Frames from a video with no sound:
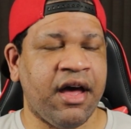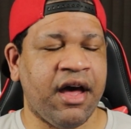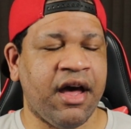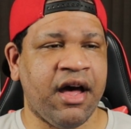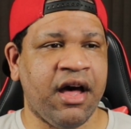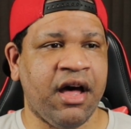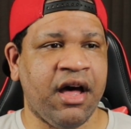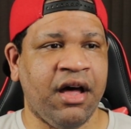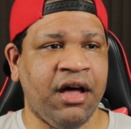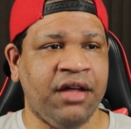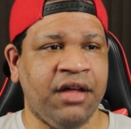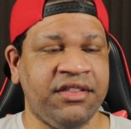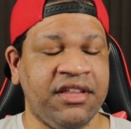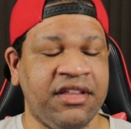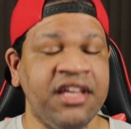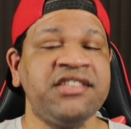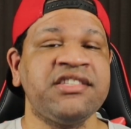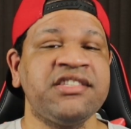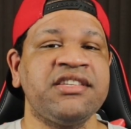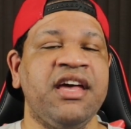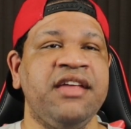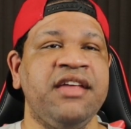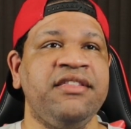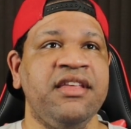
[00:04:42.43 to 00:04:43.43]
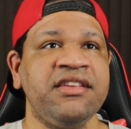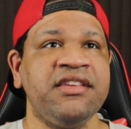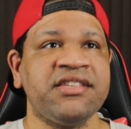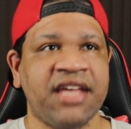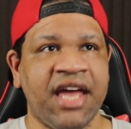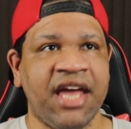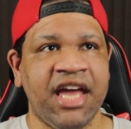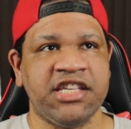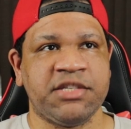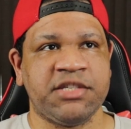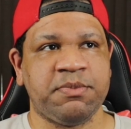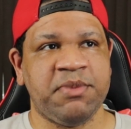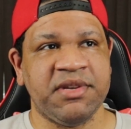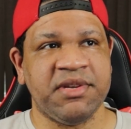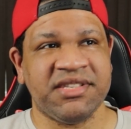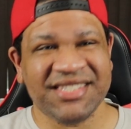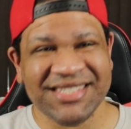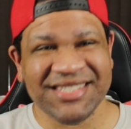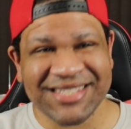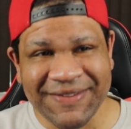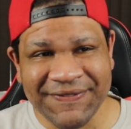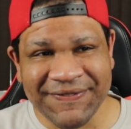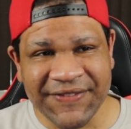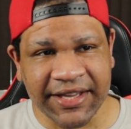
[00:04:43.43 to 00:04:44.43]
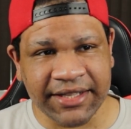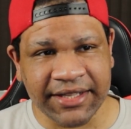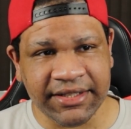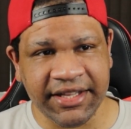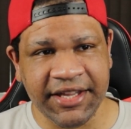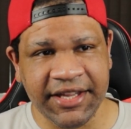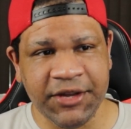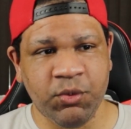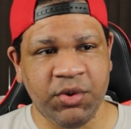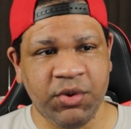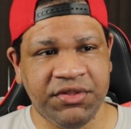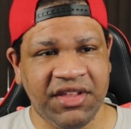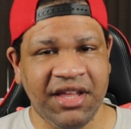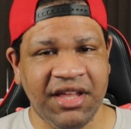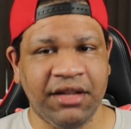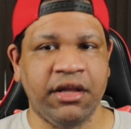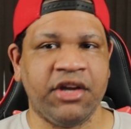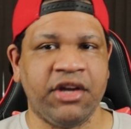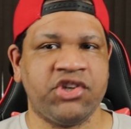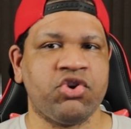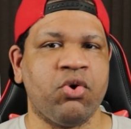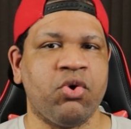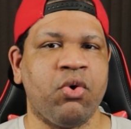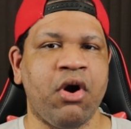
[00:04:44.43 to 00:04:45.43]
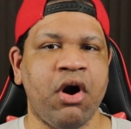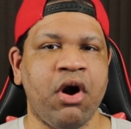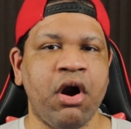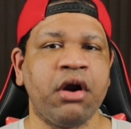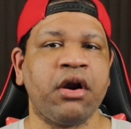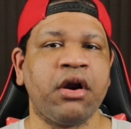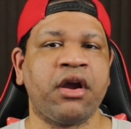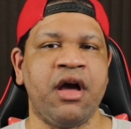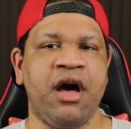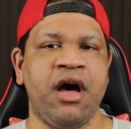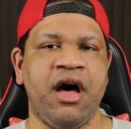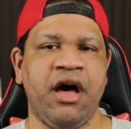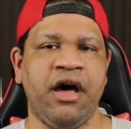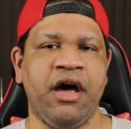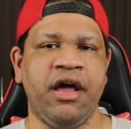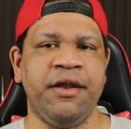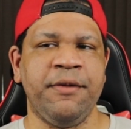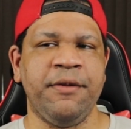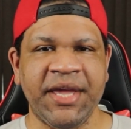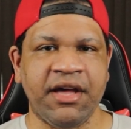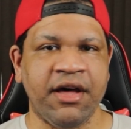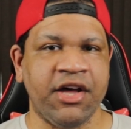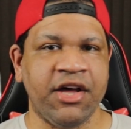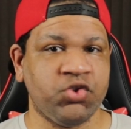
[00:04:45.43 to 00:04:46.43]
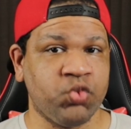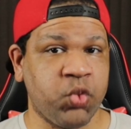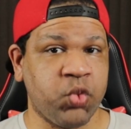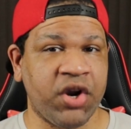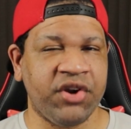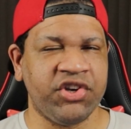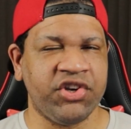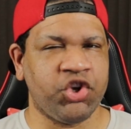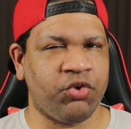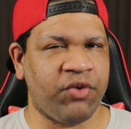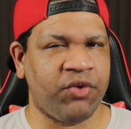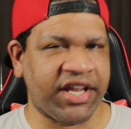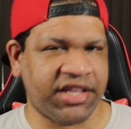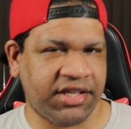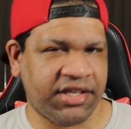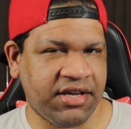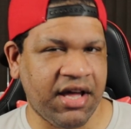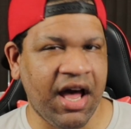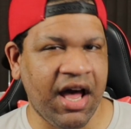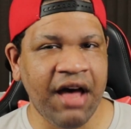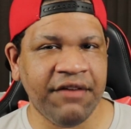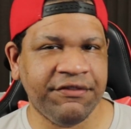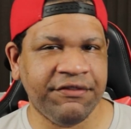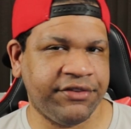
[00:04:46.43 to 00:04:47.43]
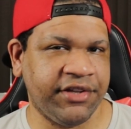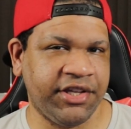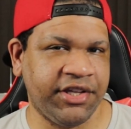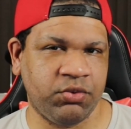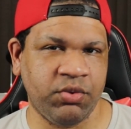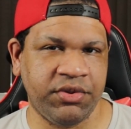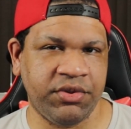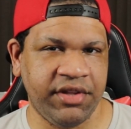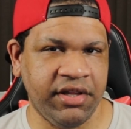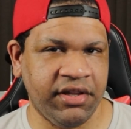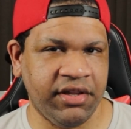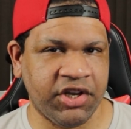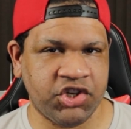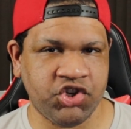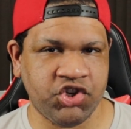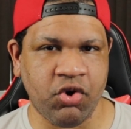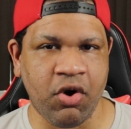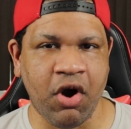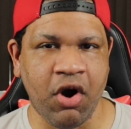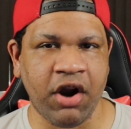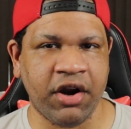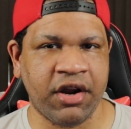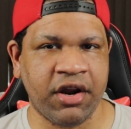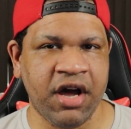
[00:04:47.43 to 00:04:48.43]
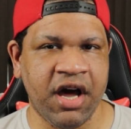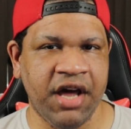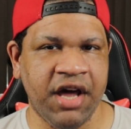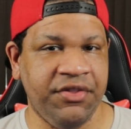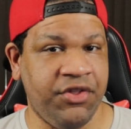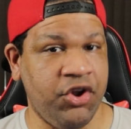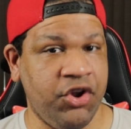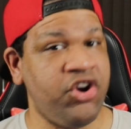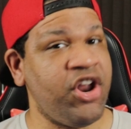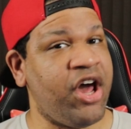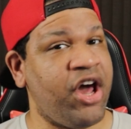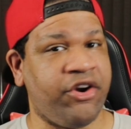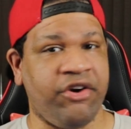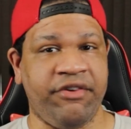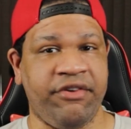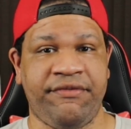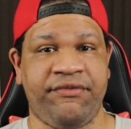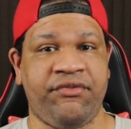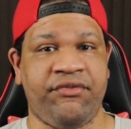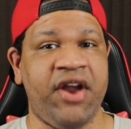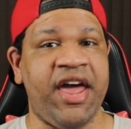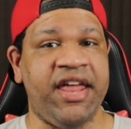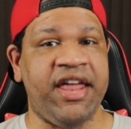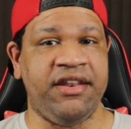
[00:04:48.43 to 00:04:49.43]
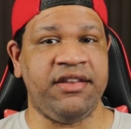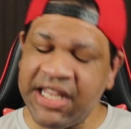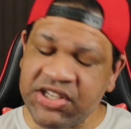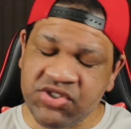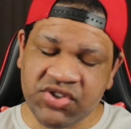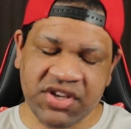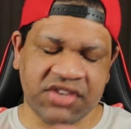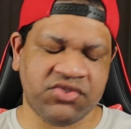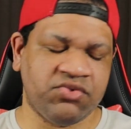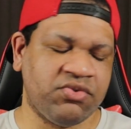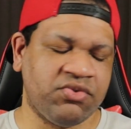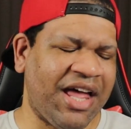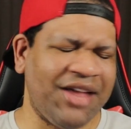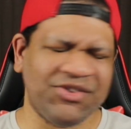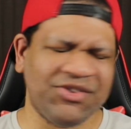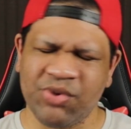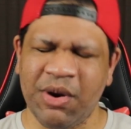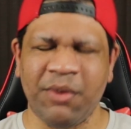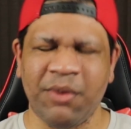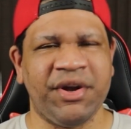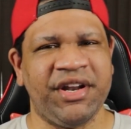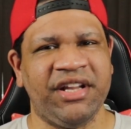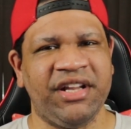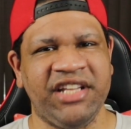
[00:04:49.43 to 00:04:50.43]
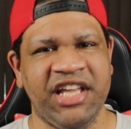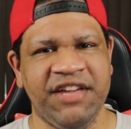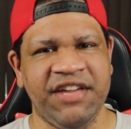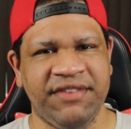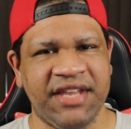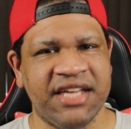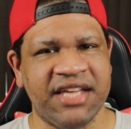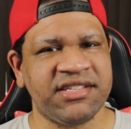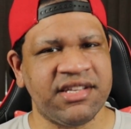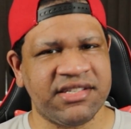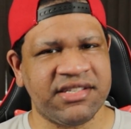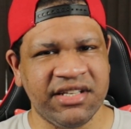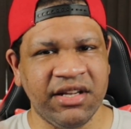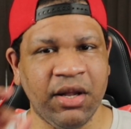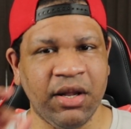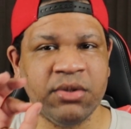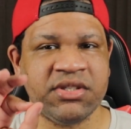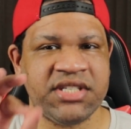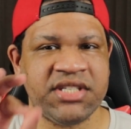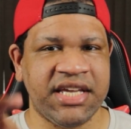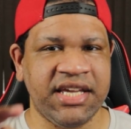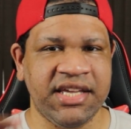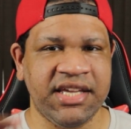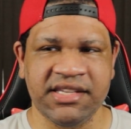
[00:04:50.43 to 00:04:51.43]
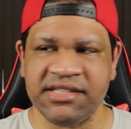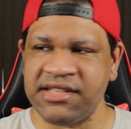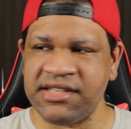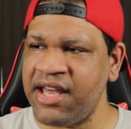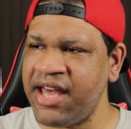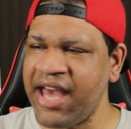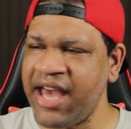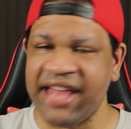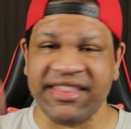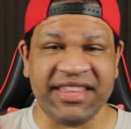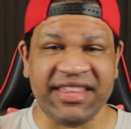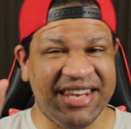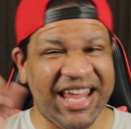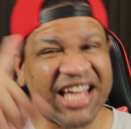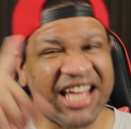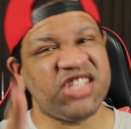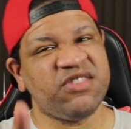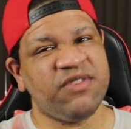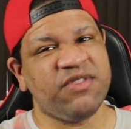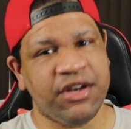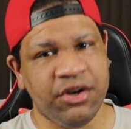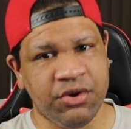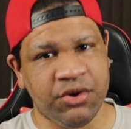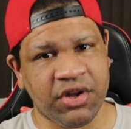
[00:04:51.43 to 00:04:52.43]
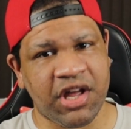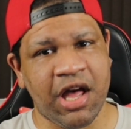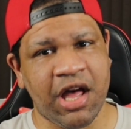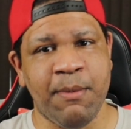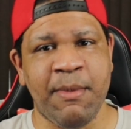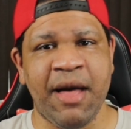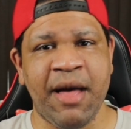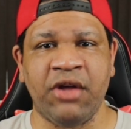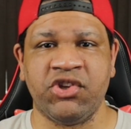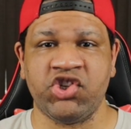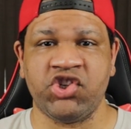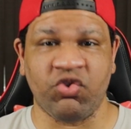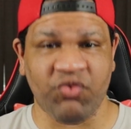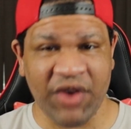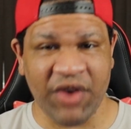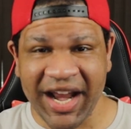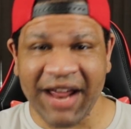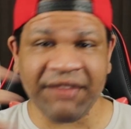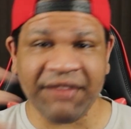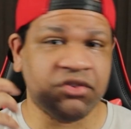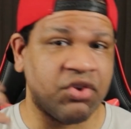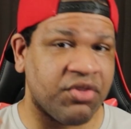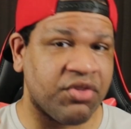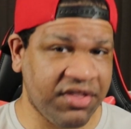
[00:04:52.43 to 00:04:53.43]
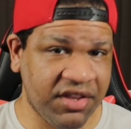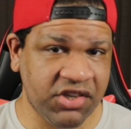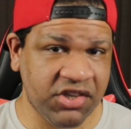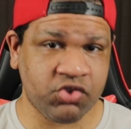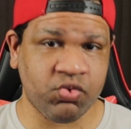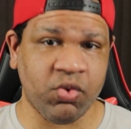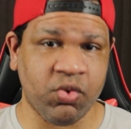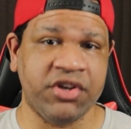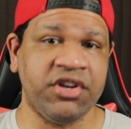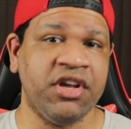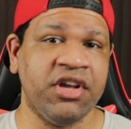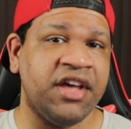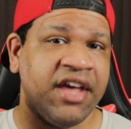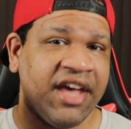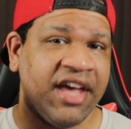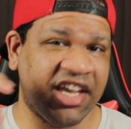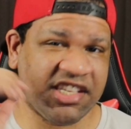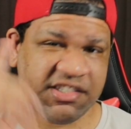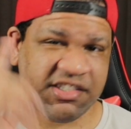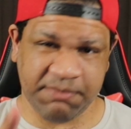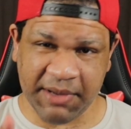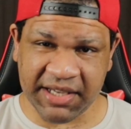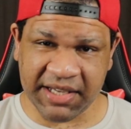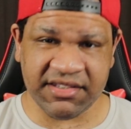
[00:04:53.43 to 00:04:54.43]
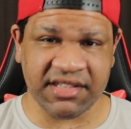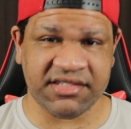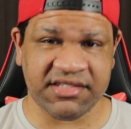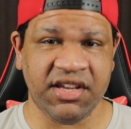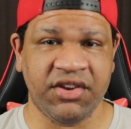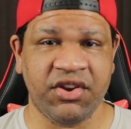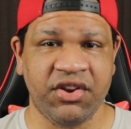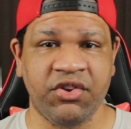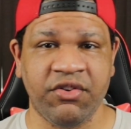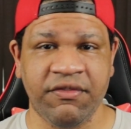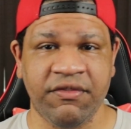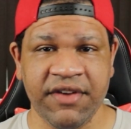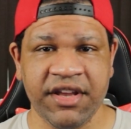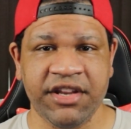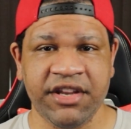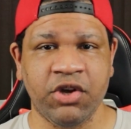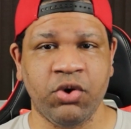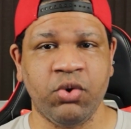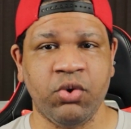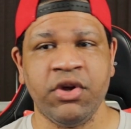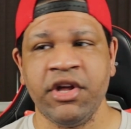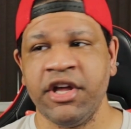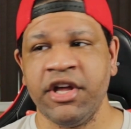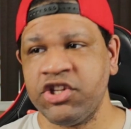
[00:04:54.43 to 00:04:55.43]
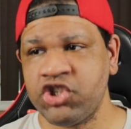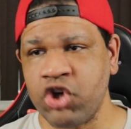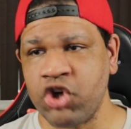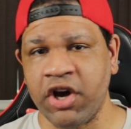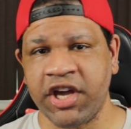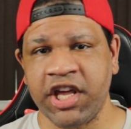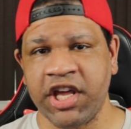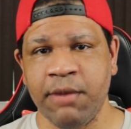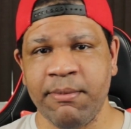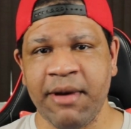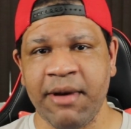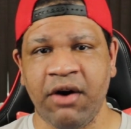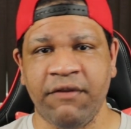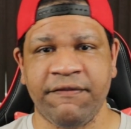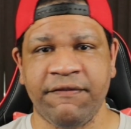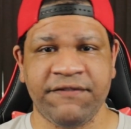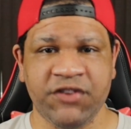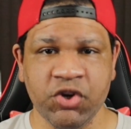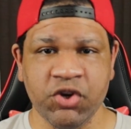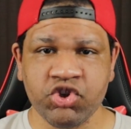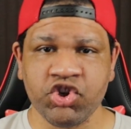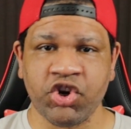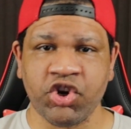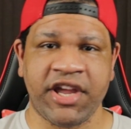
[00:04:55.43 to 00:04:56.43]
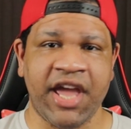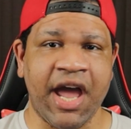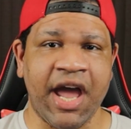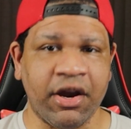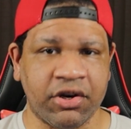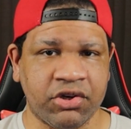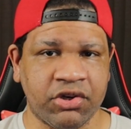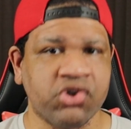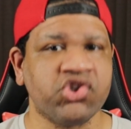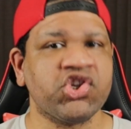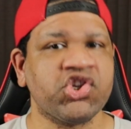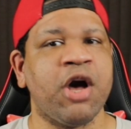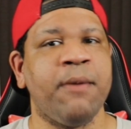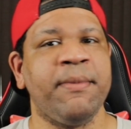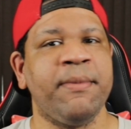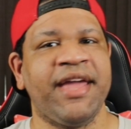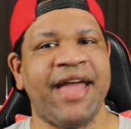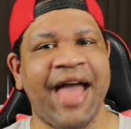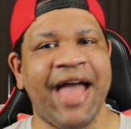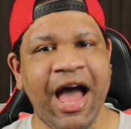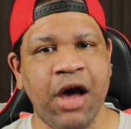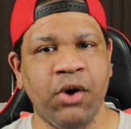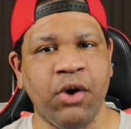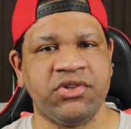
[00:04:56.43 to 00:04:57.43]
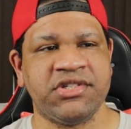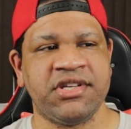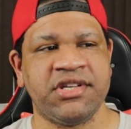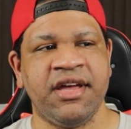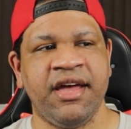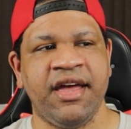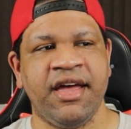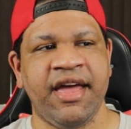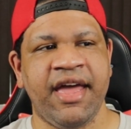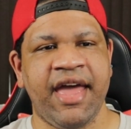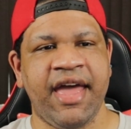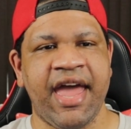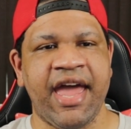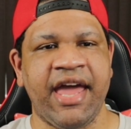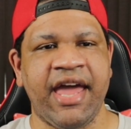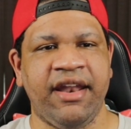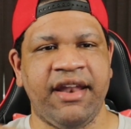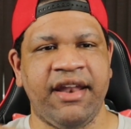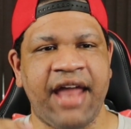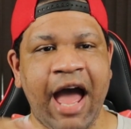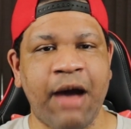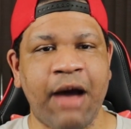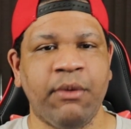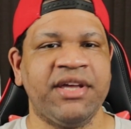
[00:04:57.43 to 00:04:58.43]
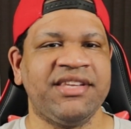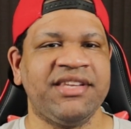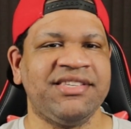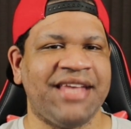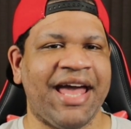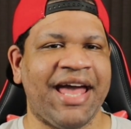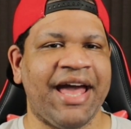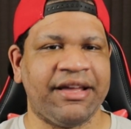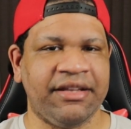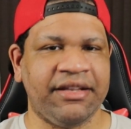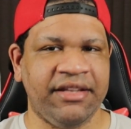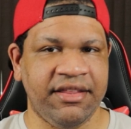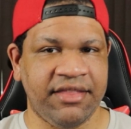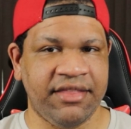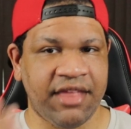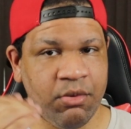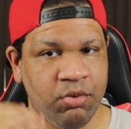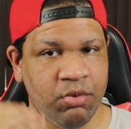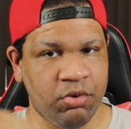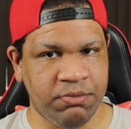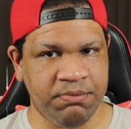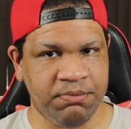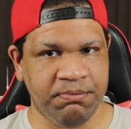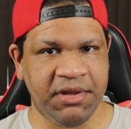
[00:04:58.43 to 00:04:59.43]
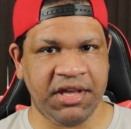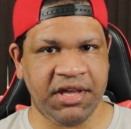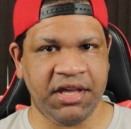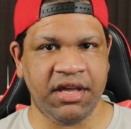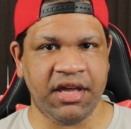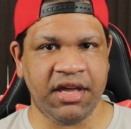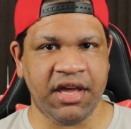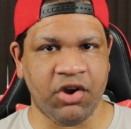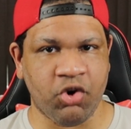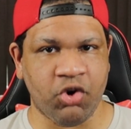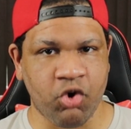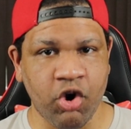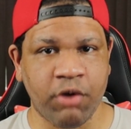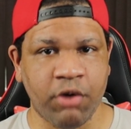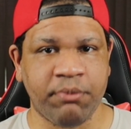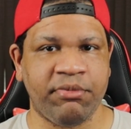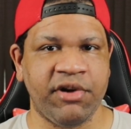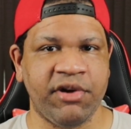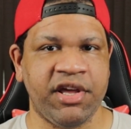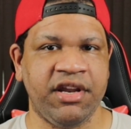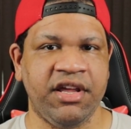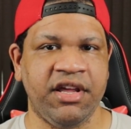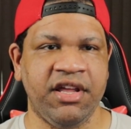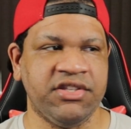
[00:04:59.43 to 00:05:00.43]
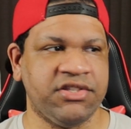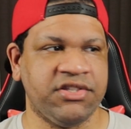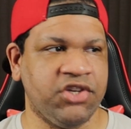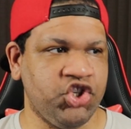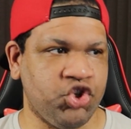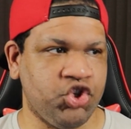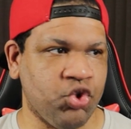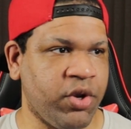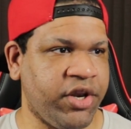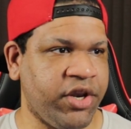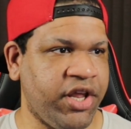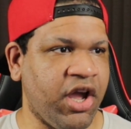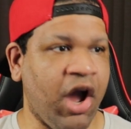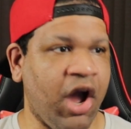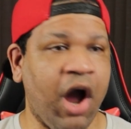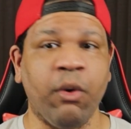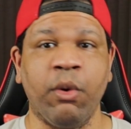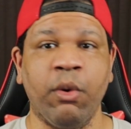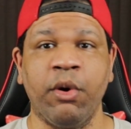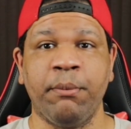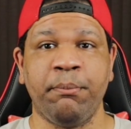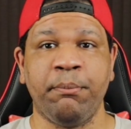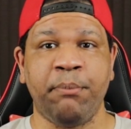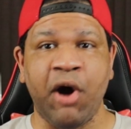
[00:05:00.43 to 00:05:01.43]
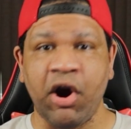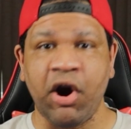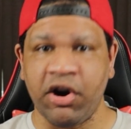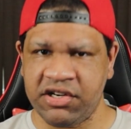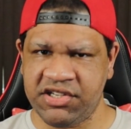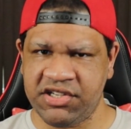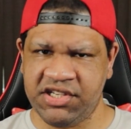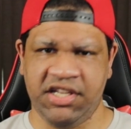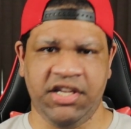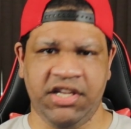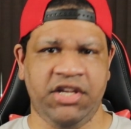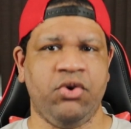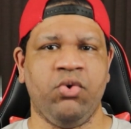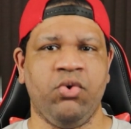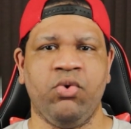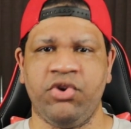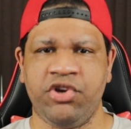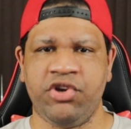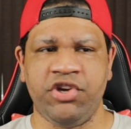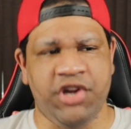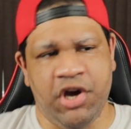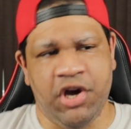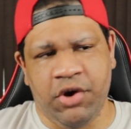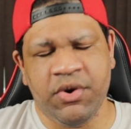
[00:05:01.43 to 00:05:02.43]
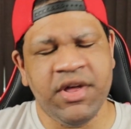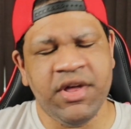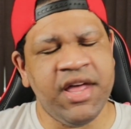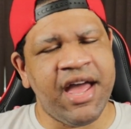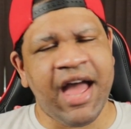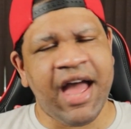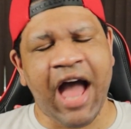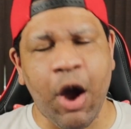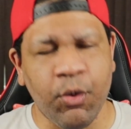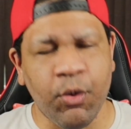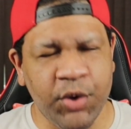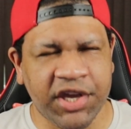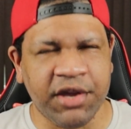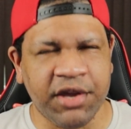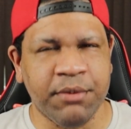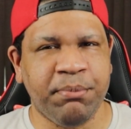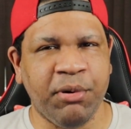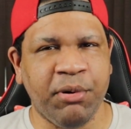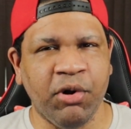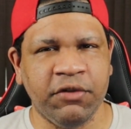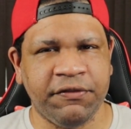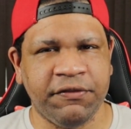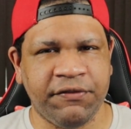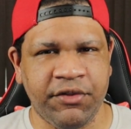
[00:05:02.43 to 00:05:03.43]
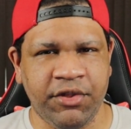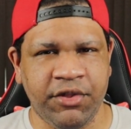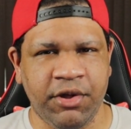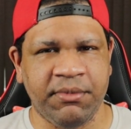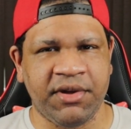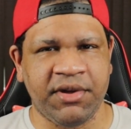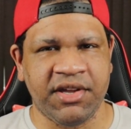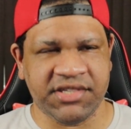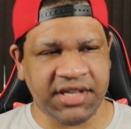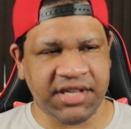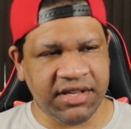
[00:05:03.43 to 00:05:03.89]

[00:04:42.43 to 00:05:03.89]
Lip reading: In this case specifically with the Electro Archon, because we're in direct conflict with the Electro Archon. They're not our friend. That's where I want to leave. That's just a little tease at the next video to come out. So right after this one, expect to see another video talking about future characters coming out and how exactly they will be incorporated into joining our party, or how we can pull for them, because